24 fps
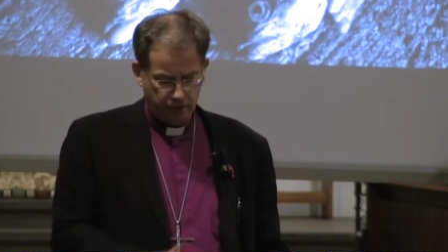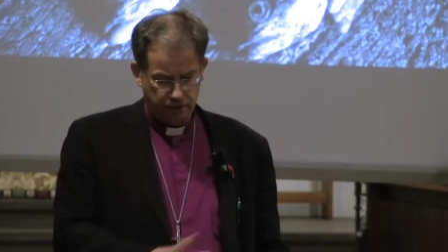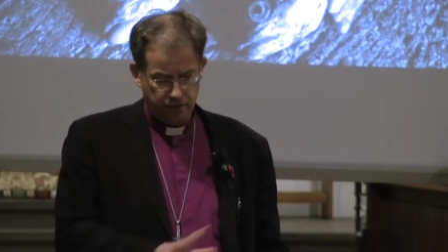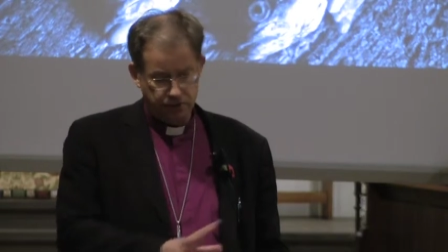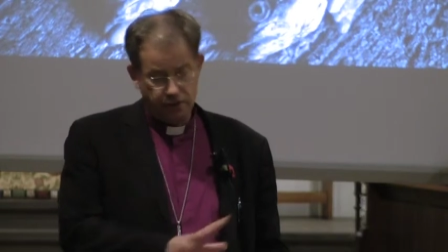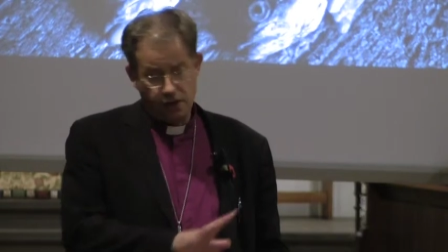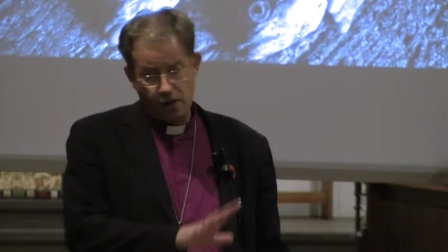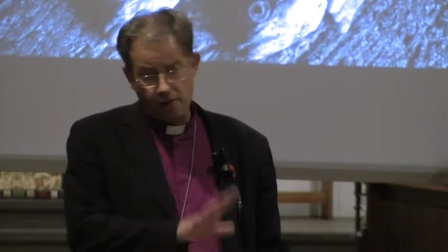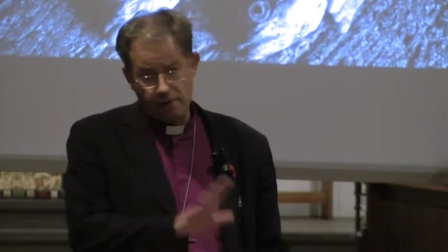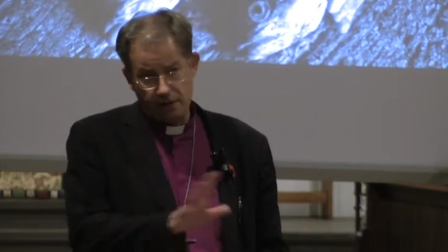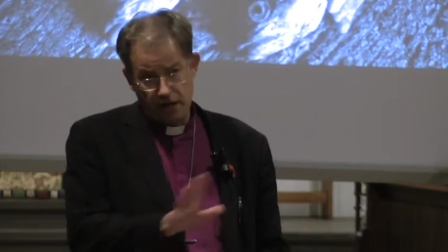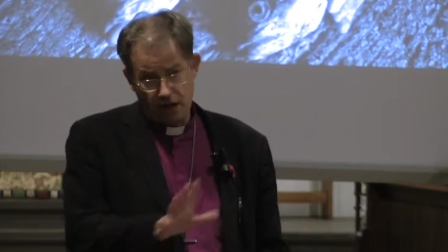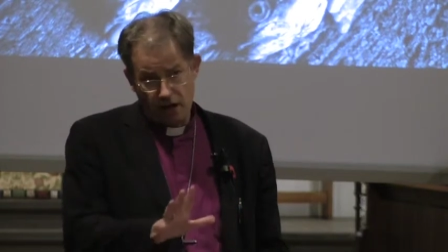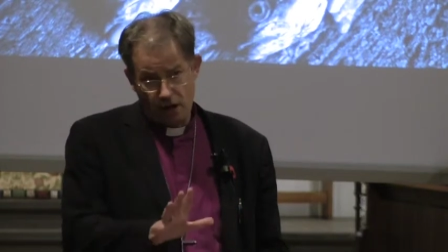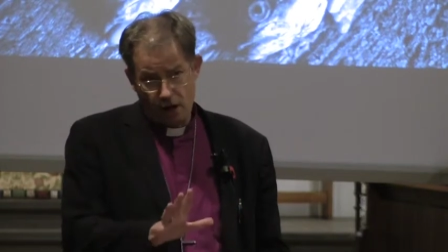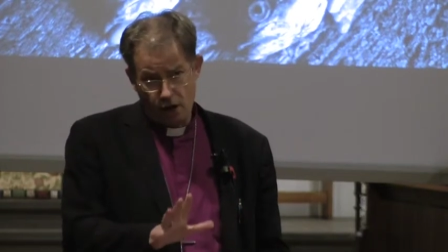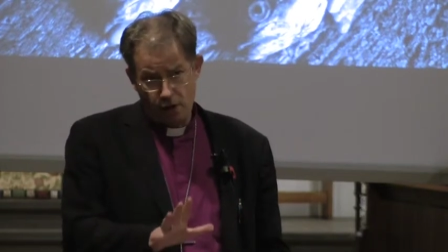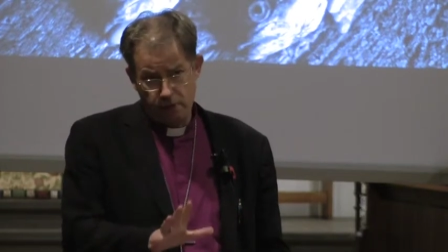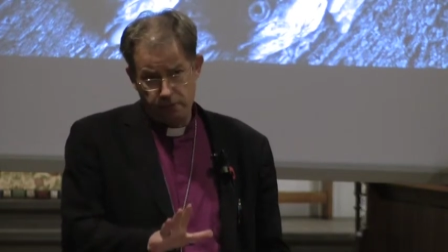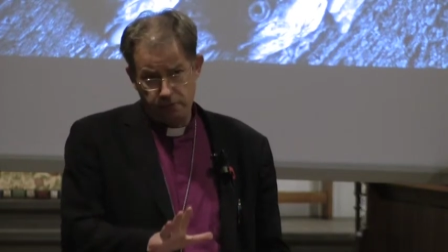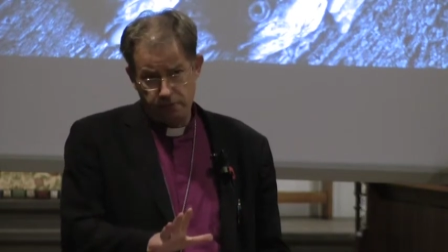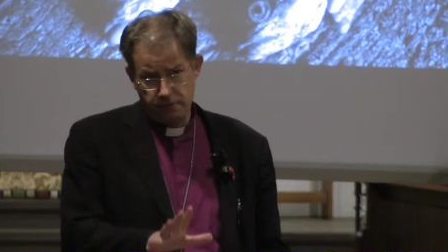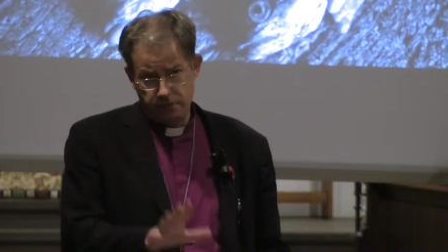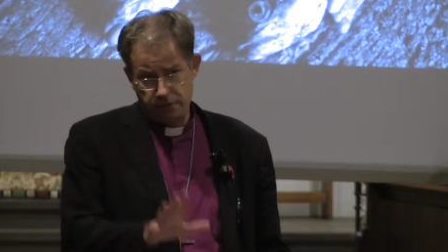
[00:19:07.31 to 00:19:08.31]
So many
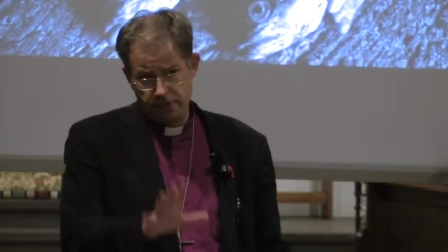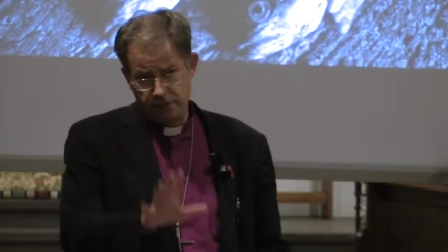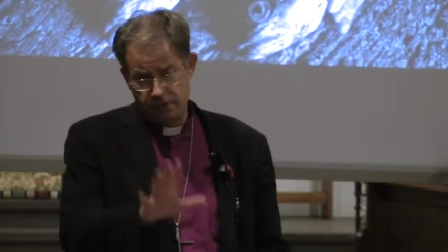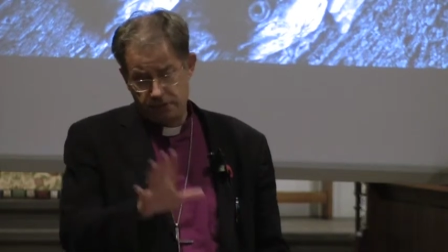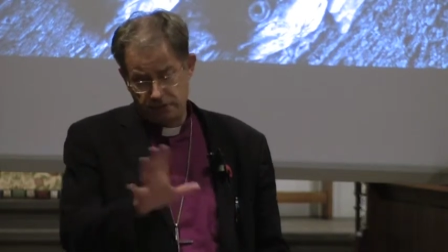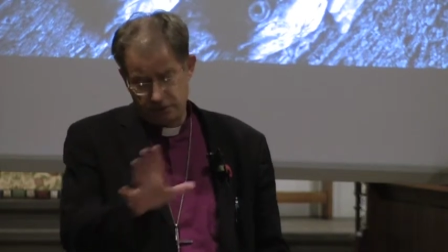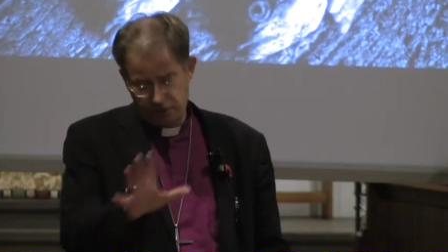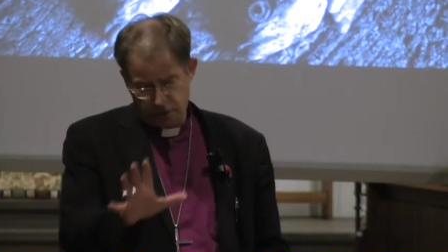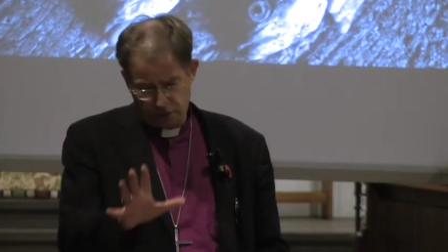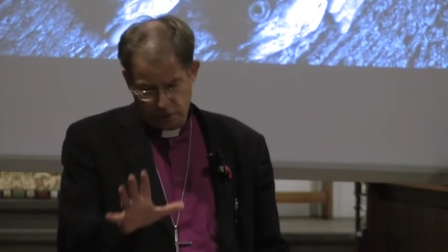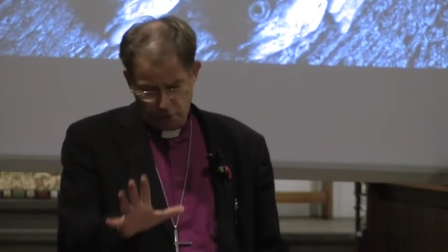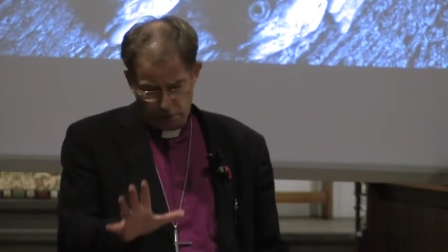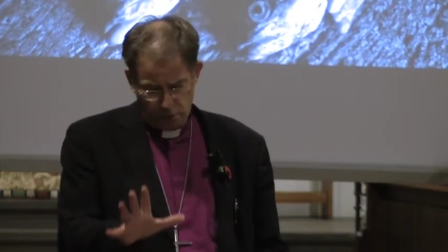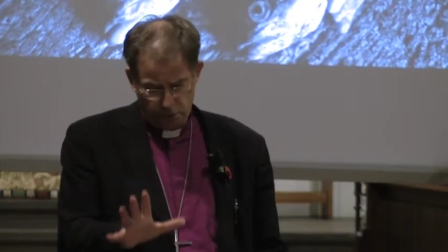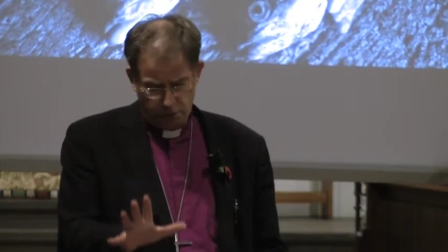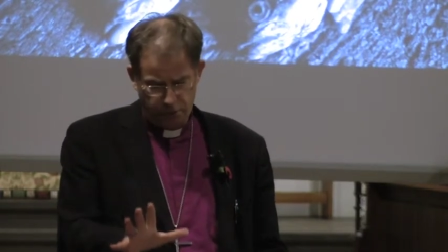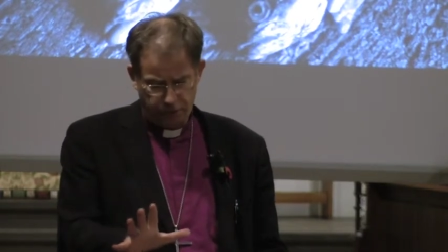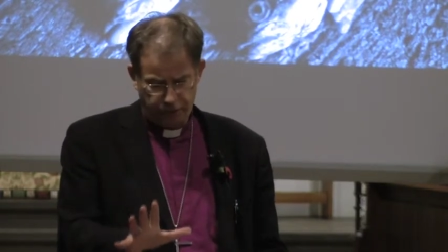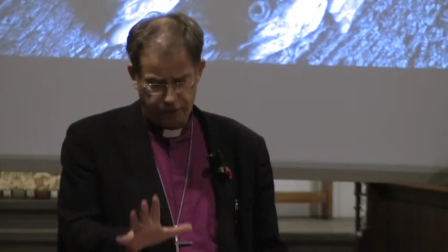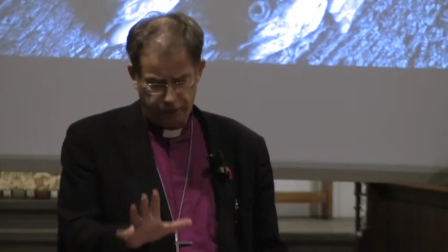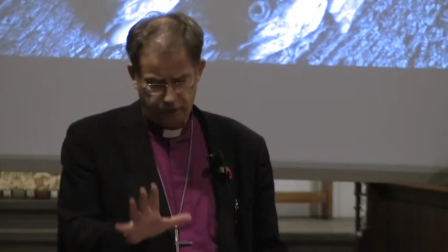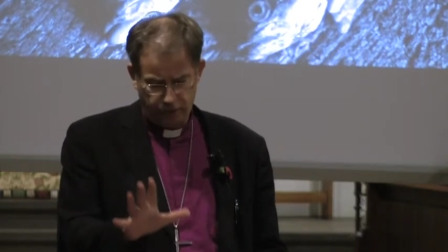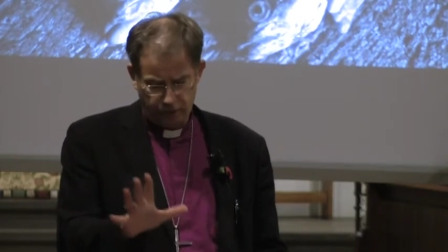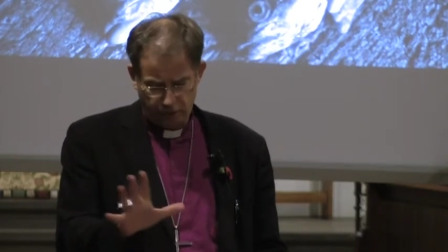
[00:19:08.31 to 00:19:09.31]
homes,
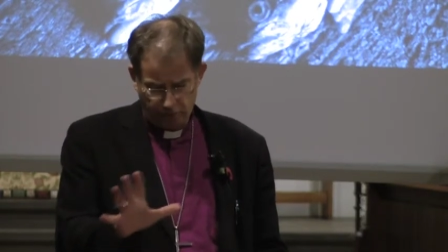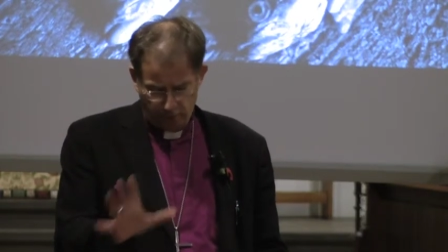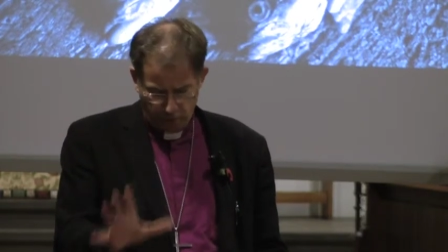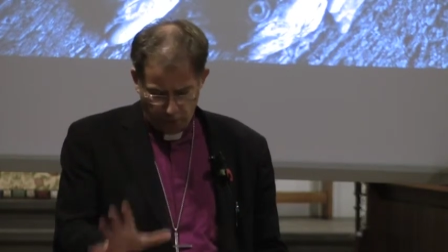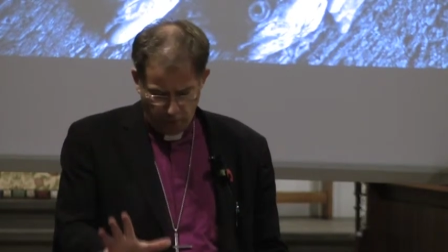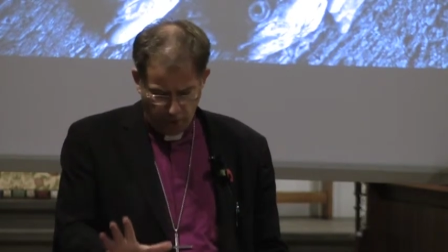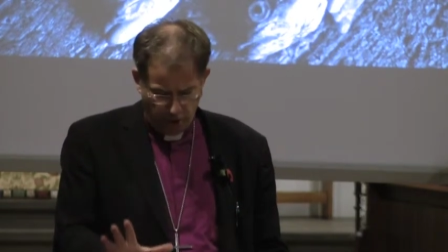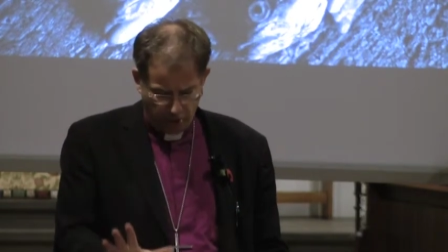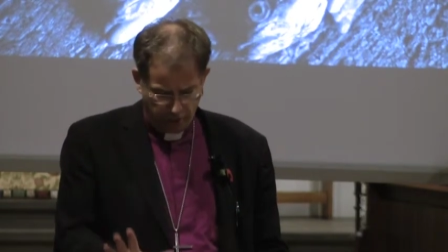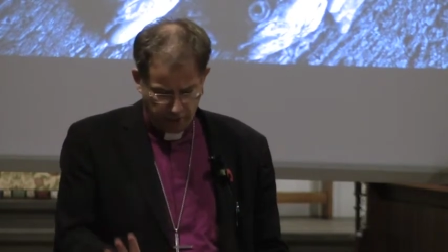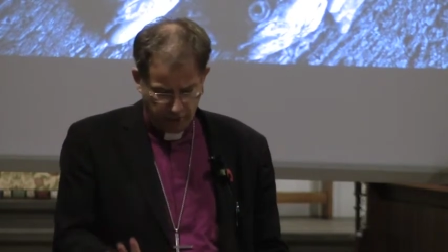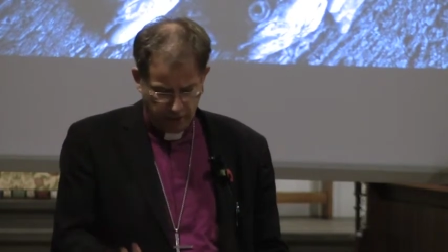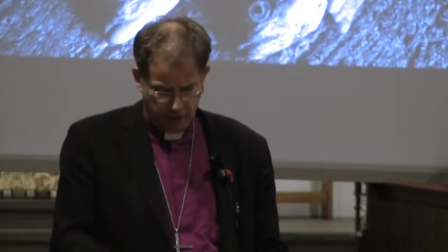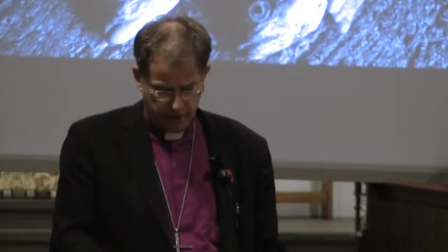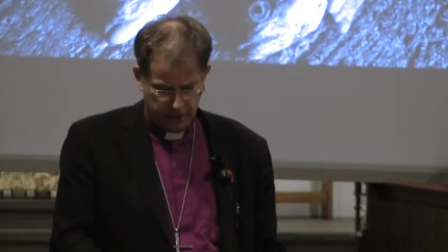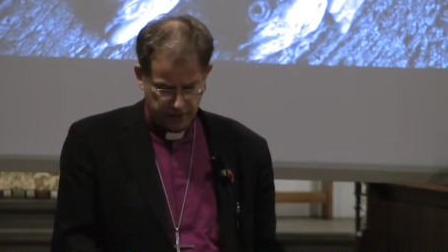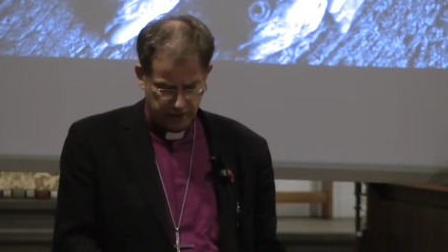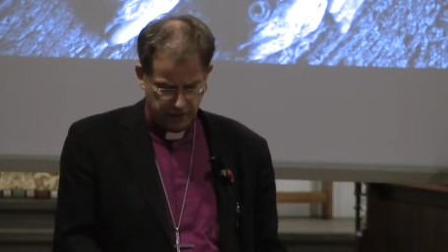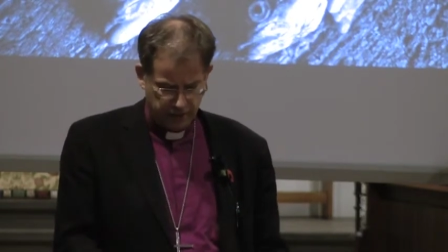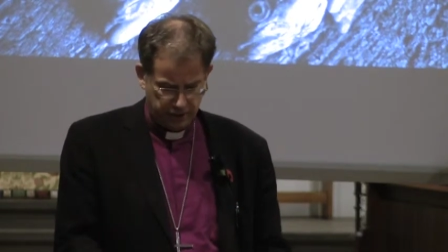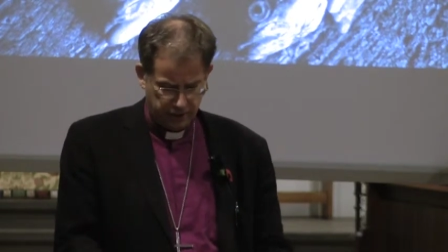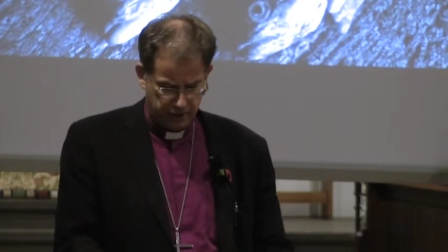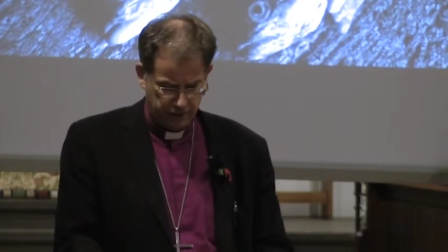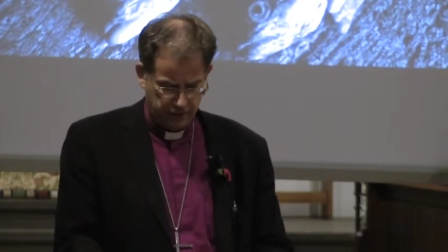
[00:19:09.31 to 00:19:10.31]
schools,
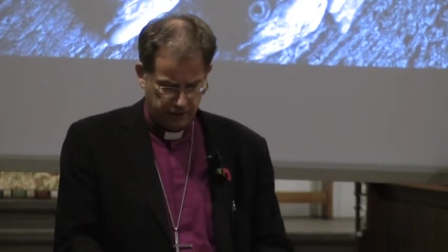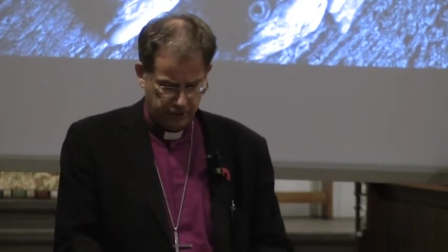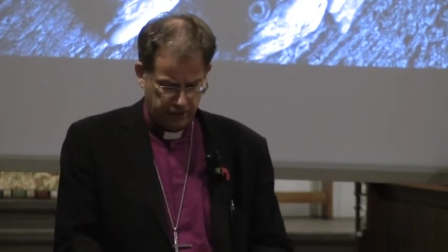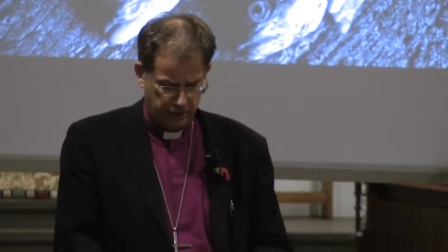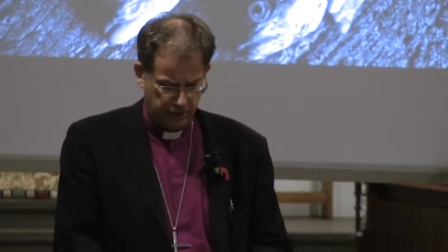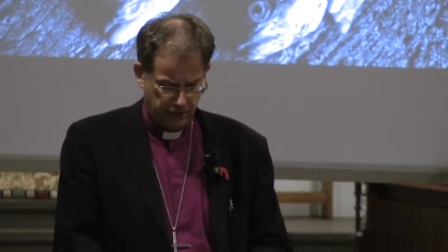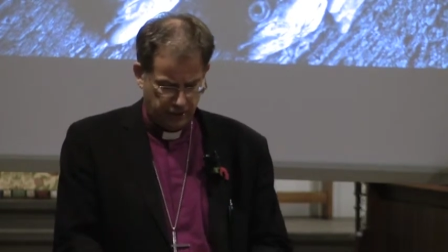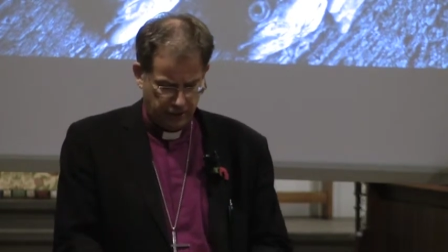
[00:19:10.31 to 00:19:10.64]
workplaces.